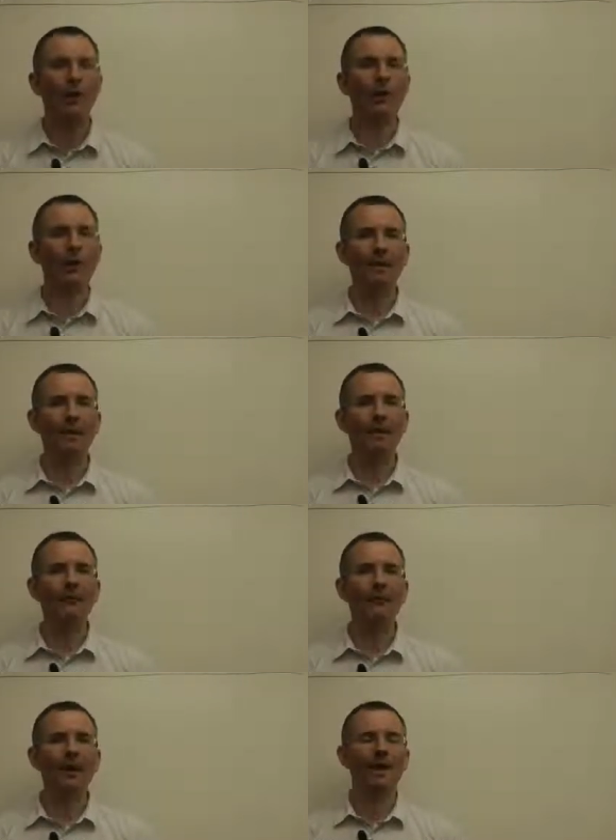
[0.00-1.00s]
What I mean
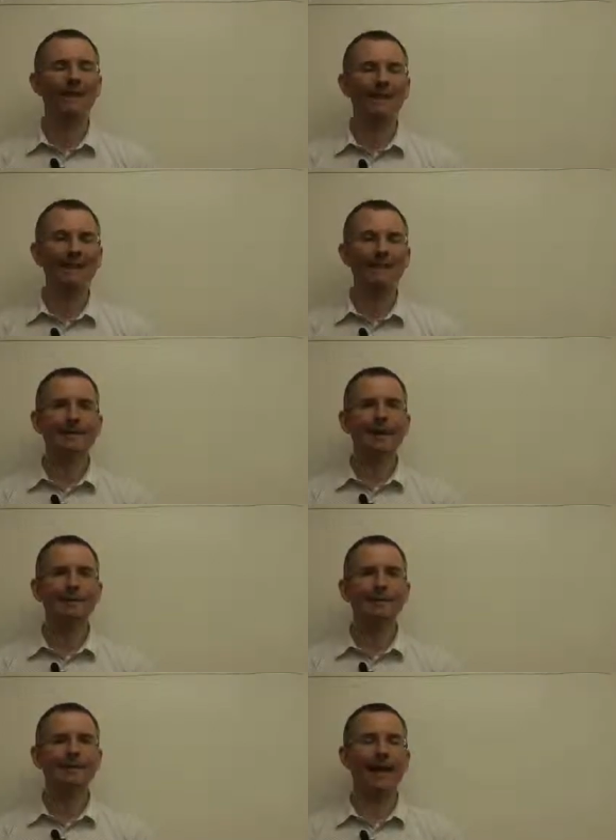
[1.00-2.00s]
is at least
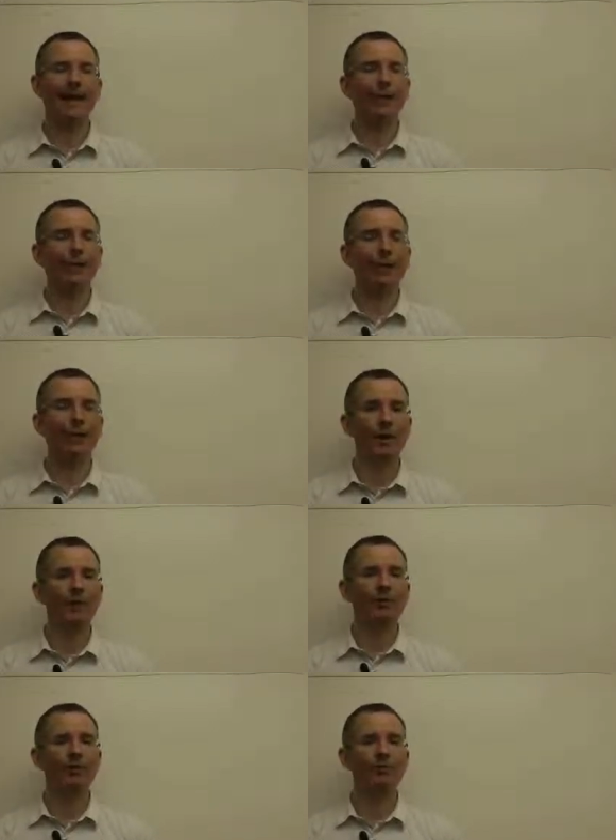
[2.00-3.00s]
understand what the
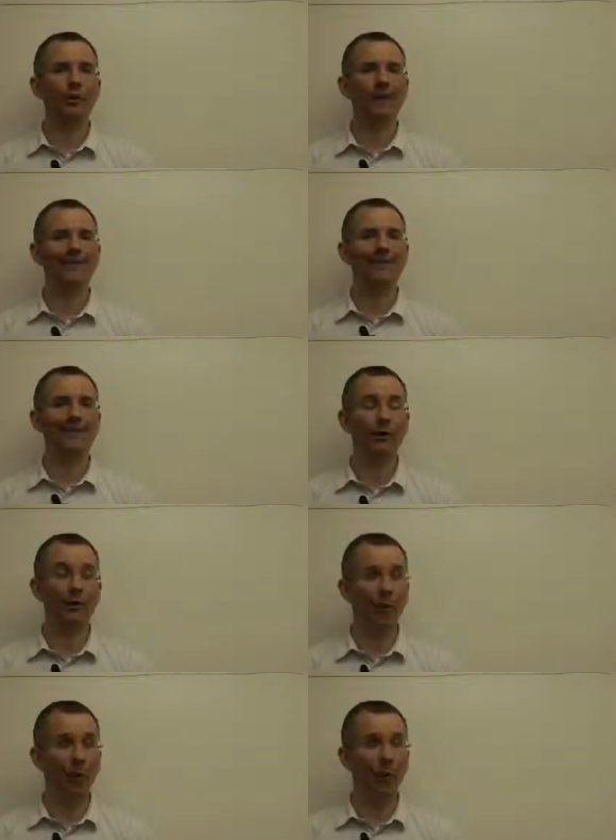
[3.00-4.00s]
number is trying to tell
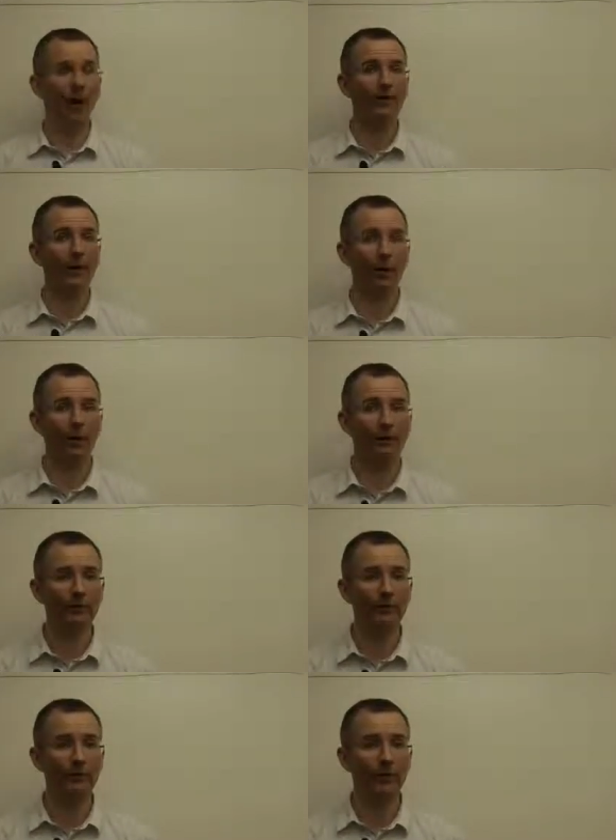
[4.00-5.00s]
you and why it's
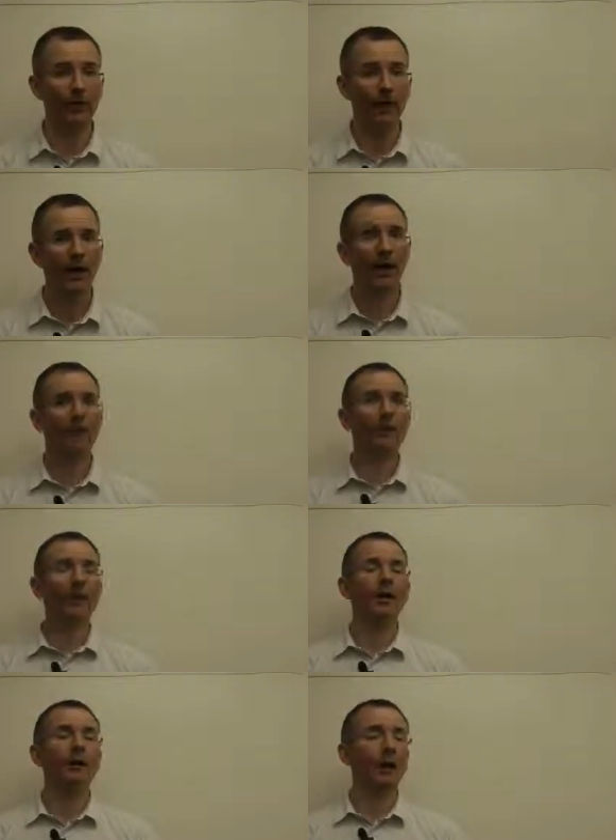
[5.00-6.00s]
important.
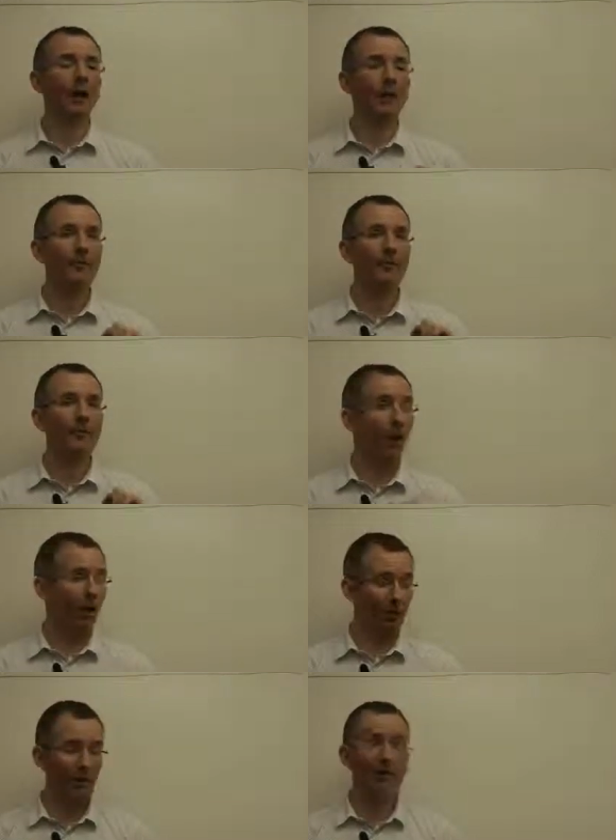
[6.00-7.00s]
There are
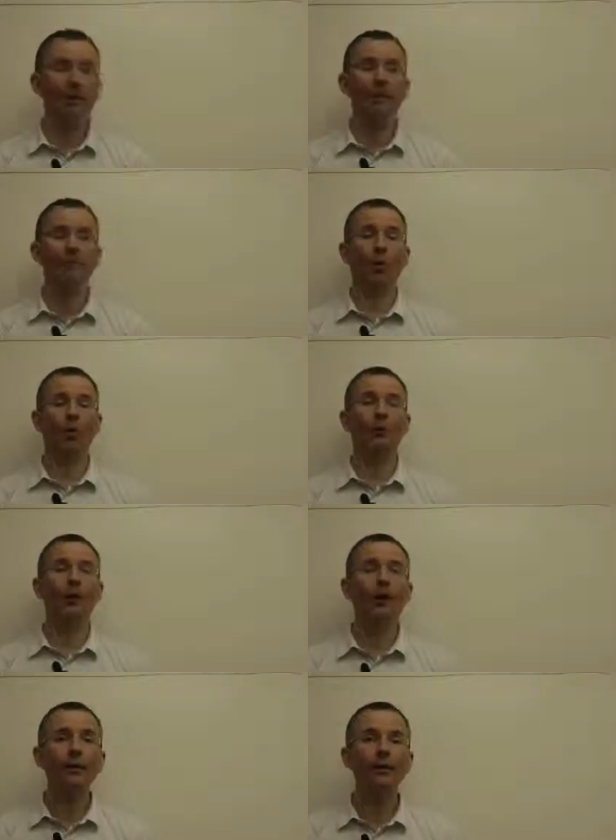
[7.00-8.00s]
arguably more than
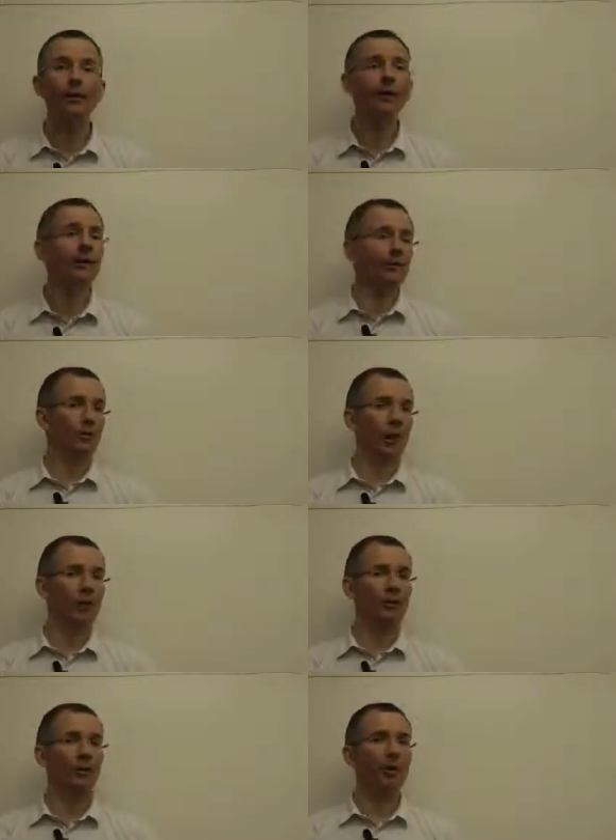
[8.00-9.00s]
6. Not
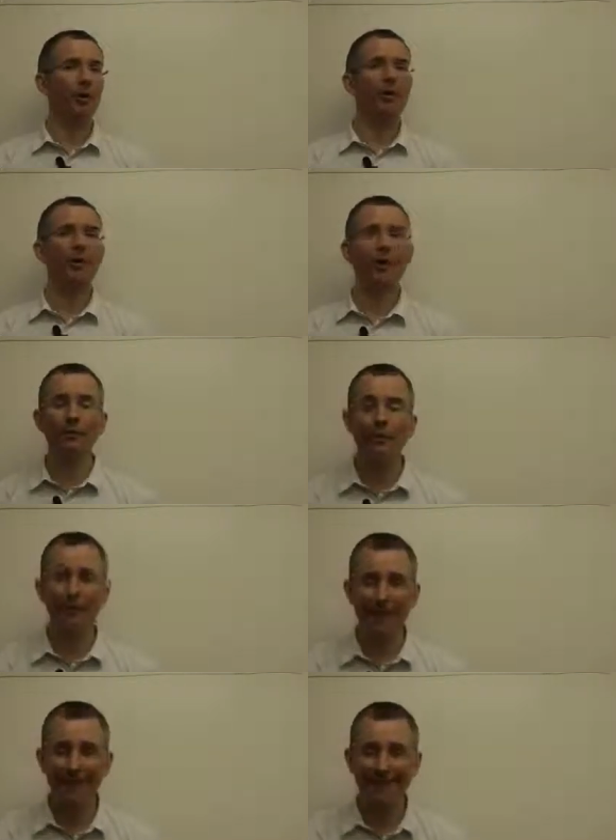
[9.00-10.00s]
everybody will agree with
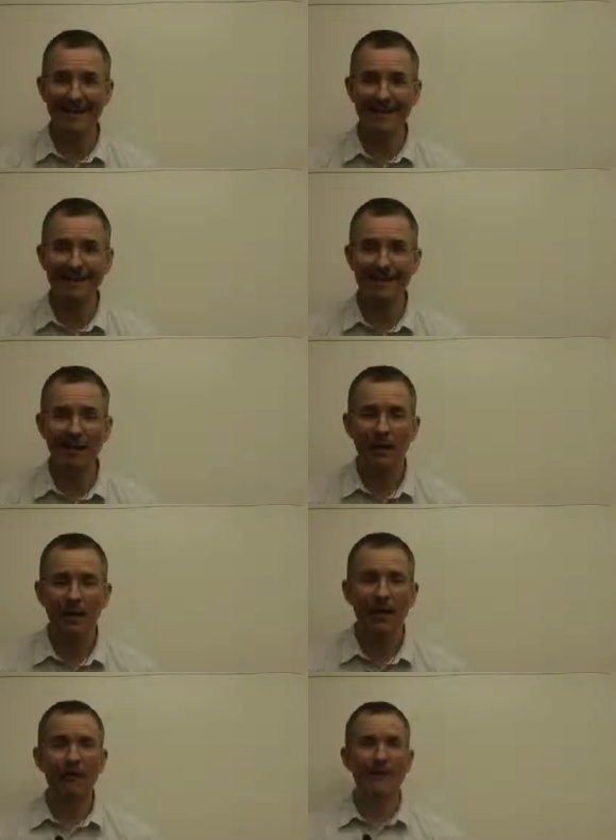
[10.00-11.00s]
my 6,
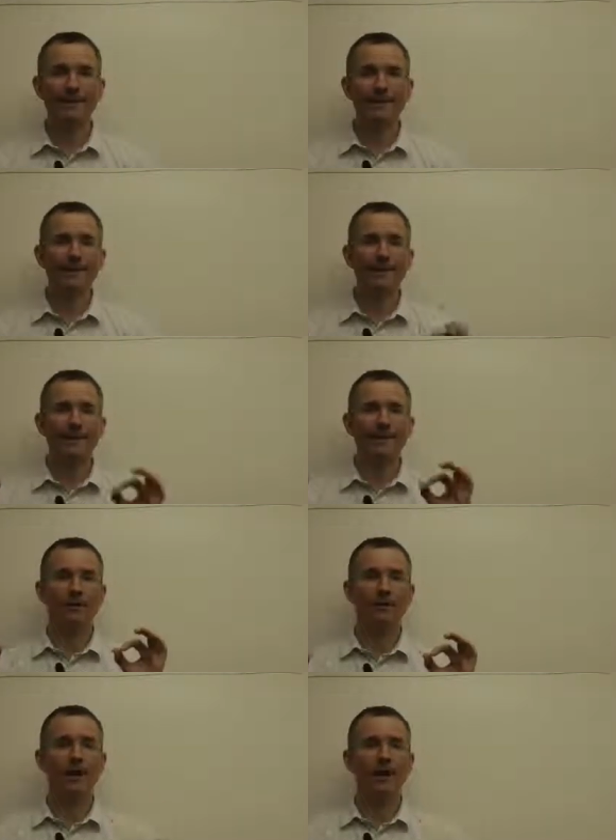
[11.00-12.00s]
but this
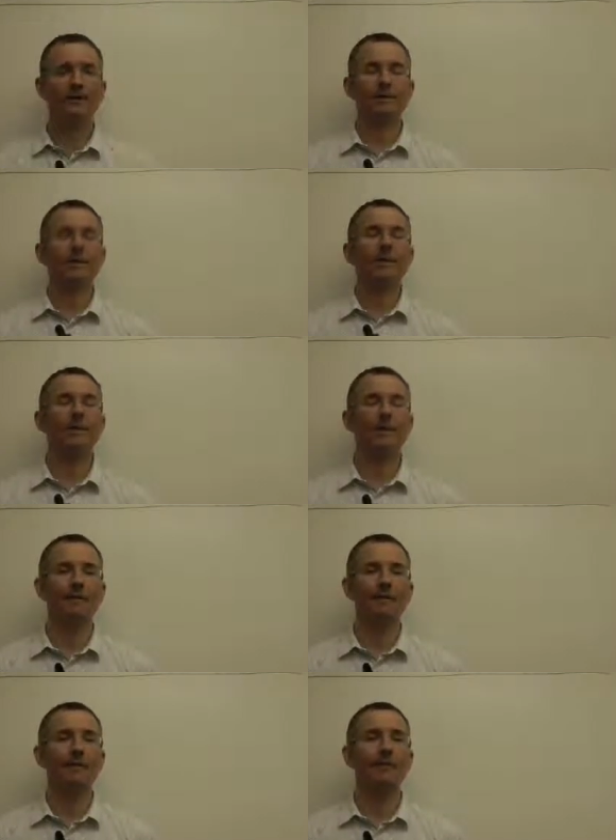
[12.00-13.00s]
6 is
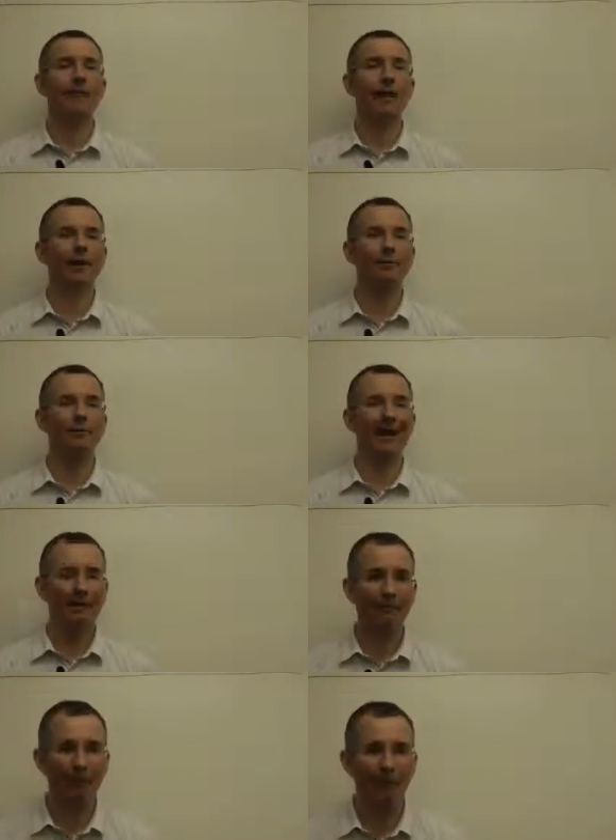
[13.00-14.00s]
a very, very good
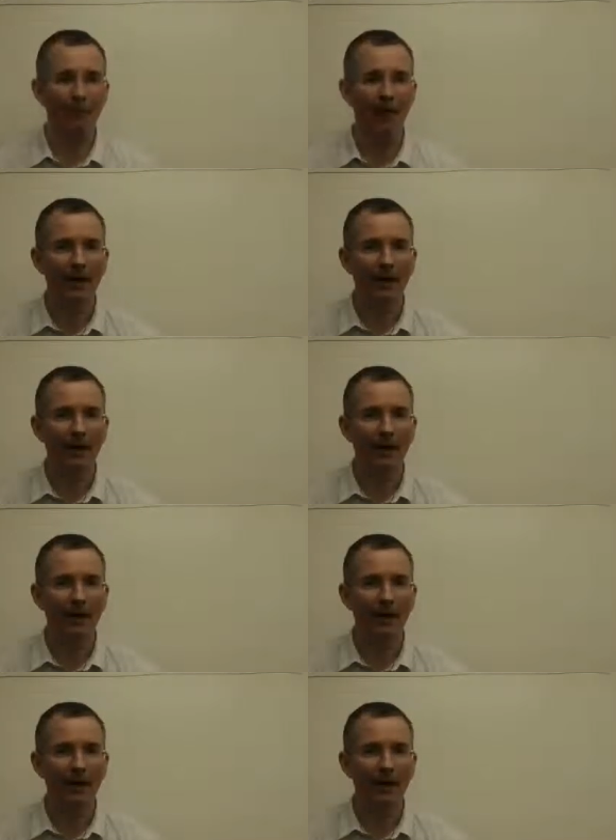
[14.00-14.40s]
platform,